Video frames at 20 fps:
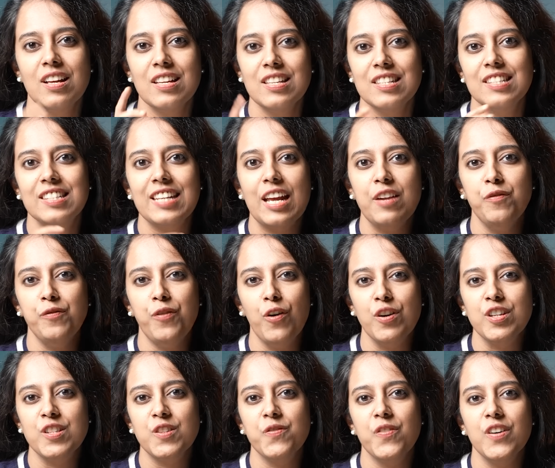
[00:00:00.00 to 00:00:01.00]
Set
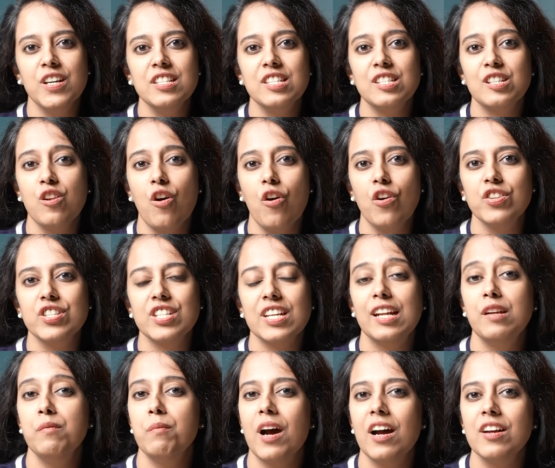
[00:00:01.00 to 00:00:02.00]
for its first launch
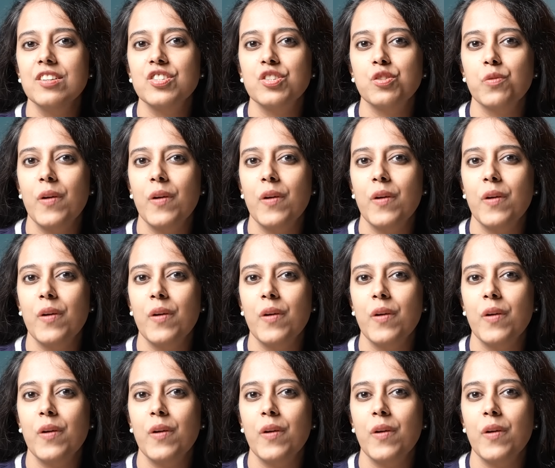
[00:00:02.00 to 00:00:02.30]
in March